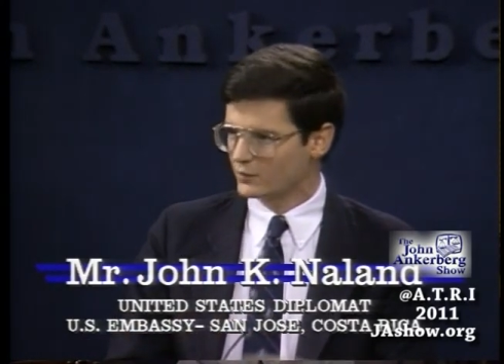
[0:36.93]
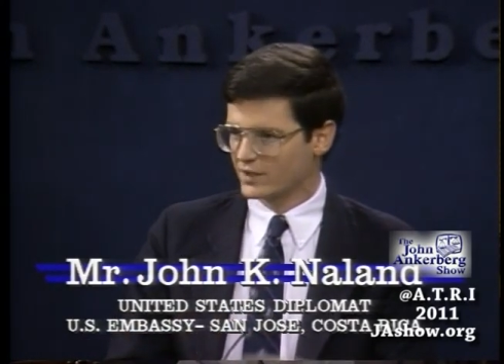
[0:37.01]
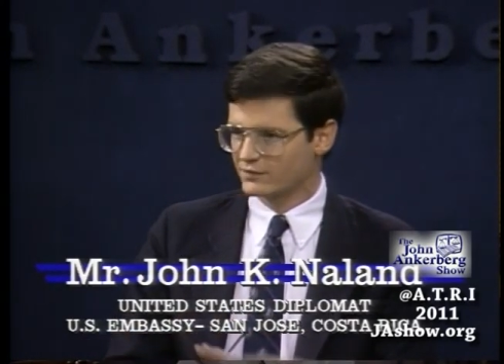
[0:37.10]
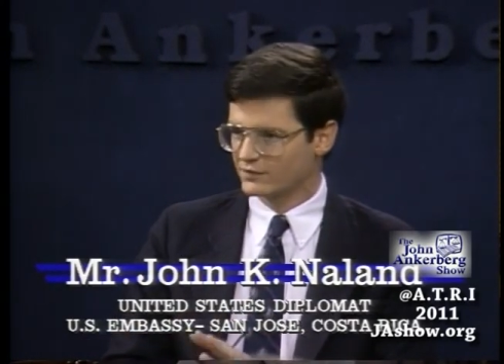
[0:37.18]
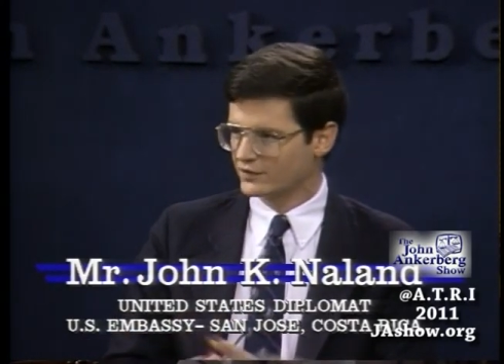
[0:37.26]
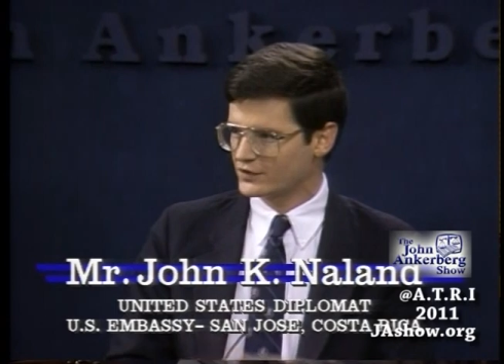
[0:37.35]

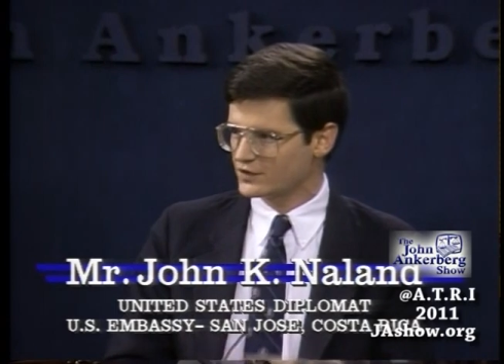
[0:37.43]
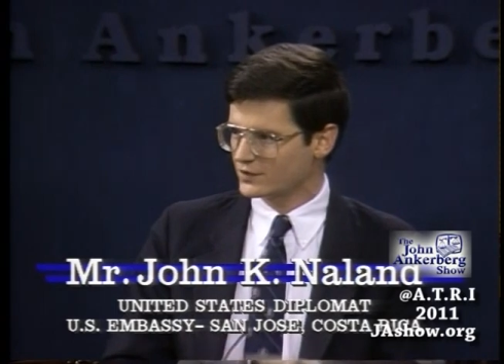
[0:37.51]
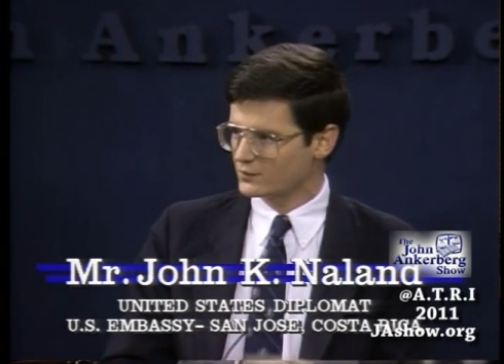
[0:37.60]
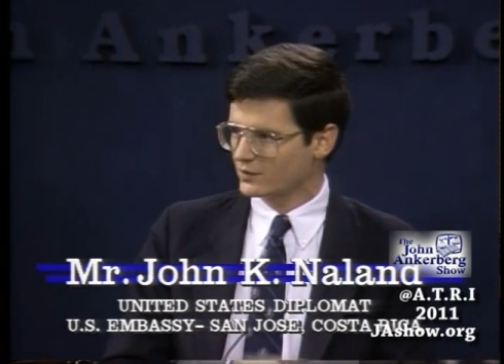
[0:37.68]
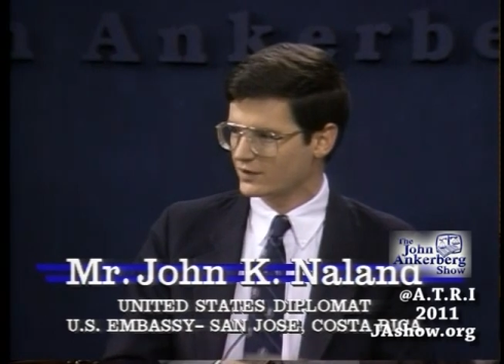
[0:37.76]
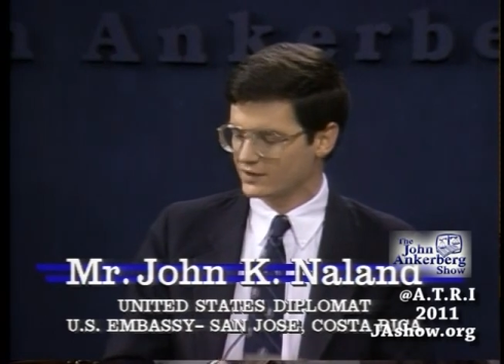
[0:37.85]
whatever version
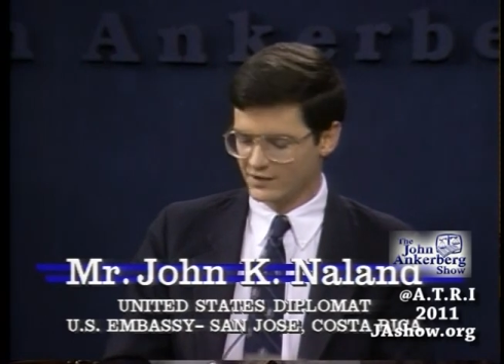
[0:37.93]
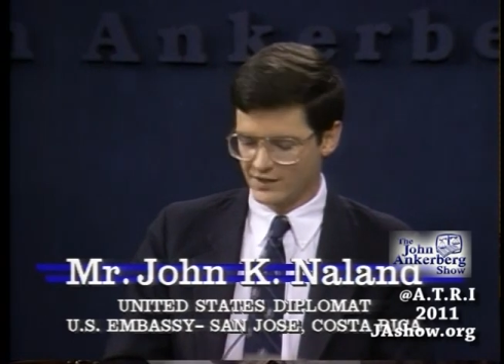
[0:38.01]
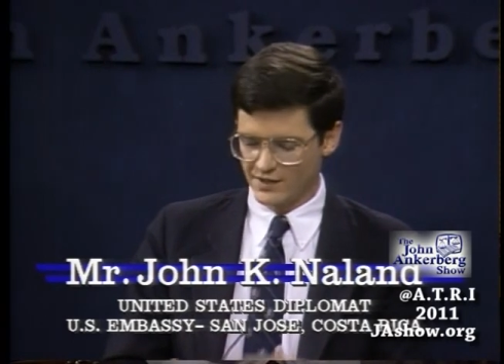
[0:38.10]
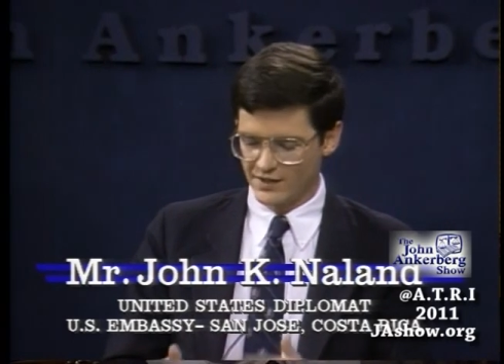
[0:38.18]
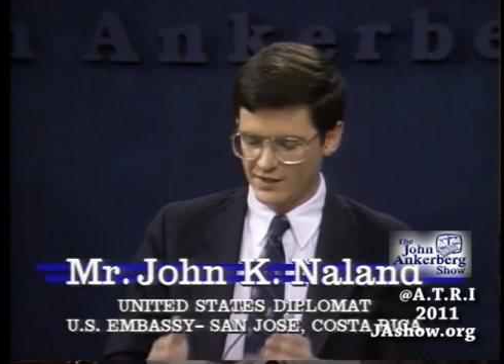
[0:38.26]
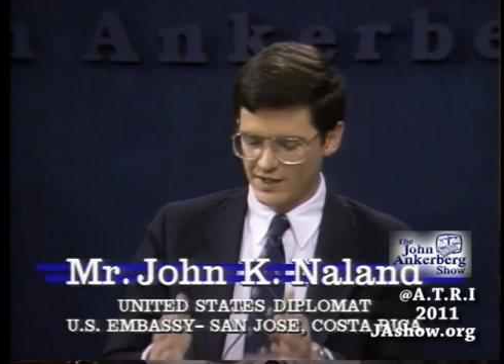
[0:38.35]
you want,
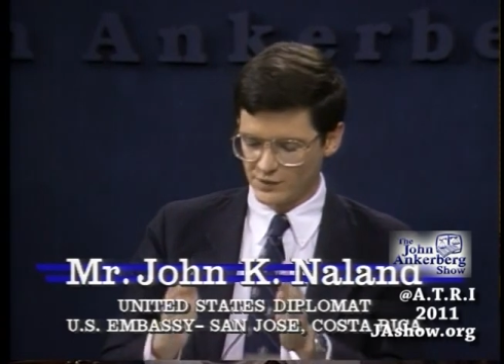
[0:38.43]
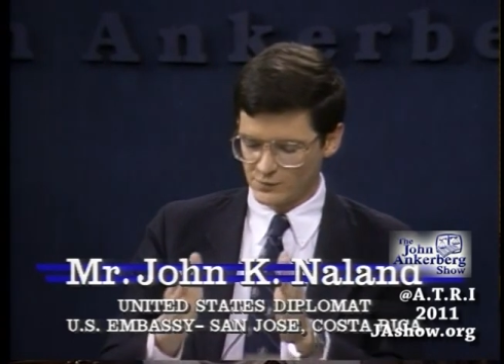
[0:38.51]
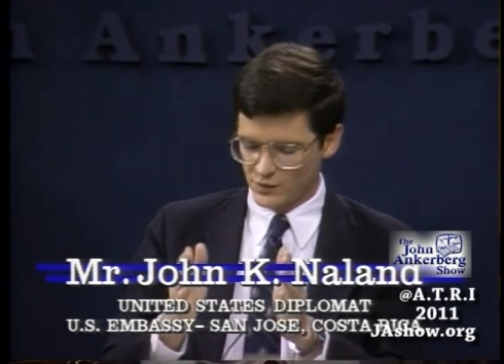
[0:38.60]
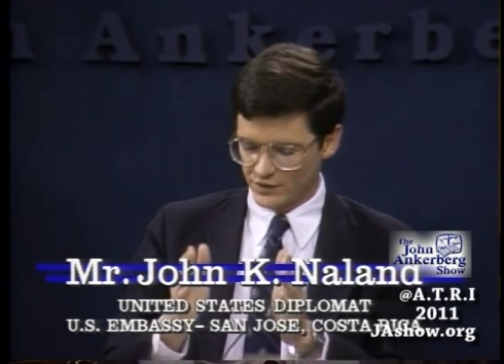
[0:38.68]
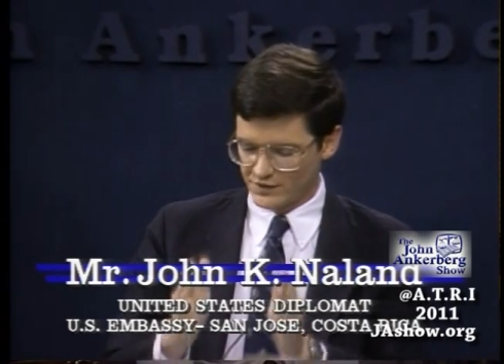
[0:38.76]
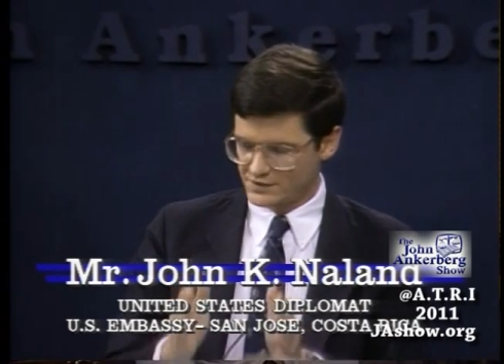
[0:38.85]
and you
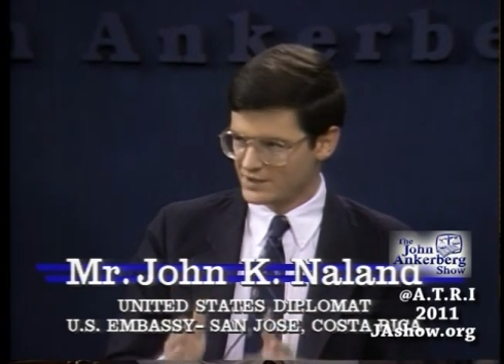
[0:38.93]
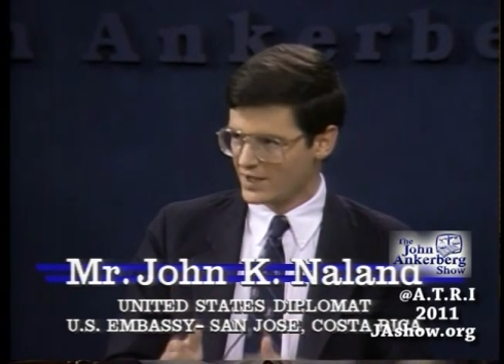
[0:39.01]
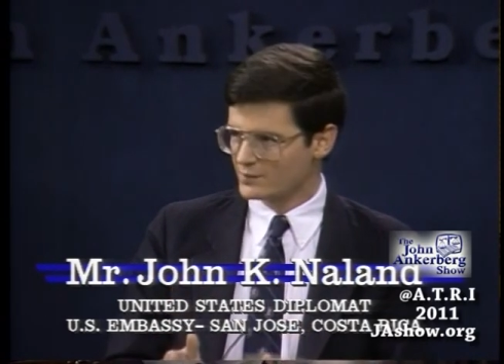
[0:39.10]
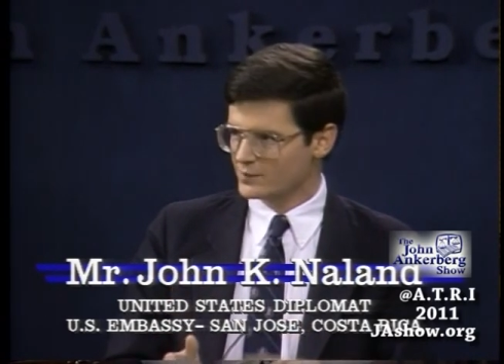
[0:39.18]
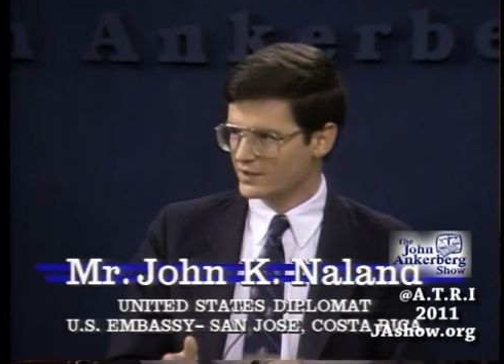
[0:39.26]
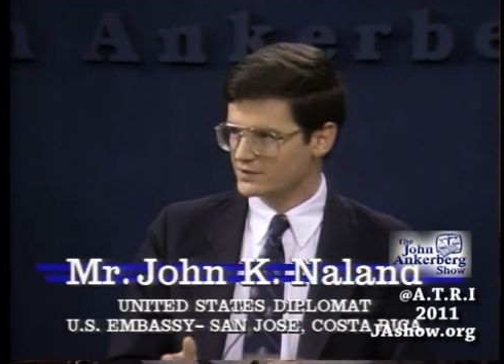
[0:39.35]
put it
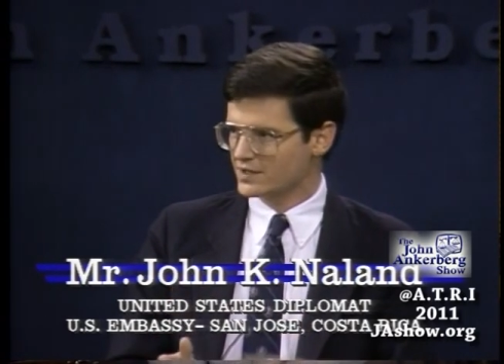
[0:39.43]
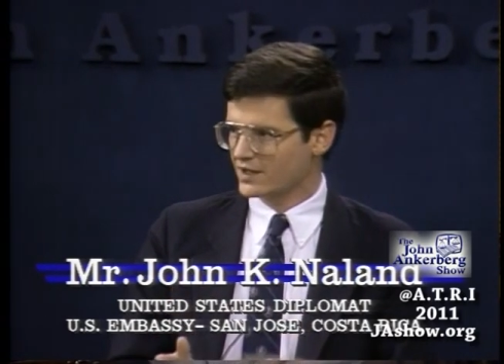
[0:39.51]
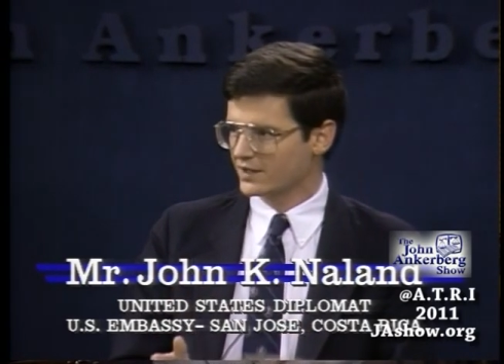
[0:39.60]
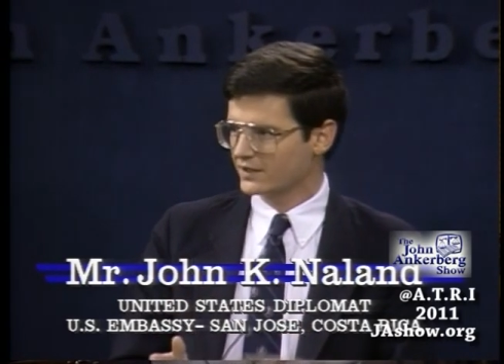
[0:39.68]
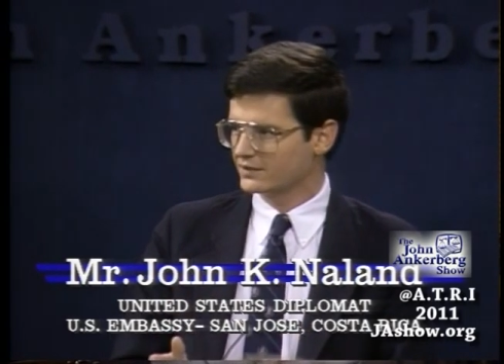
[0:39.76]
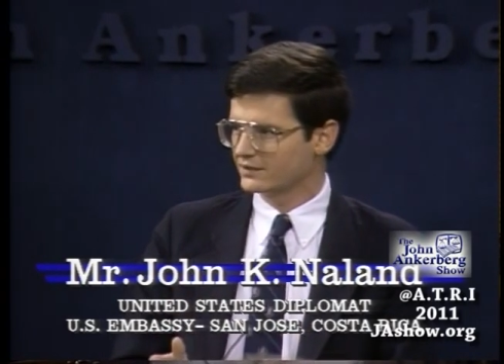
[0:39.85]
side by
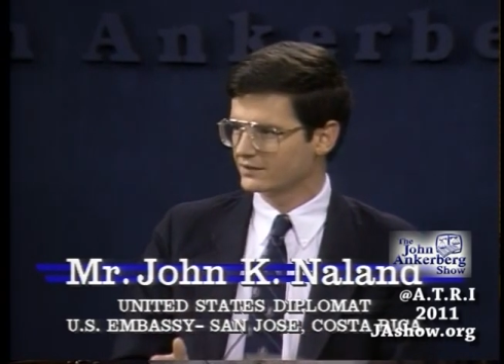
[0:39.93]
side.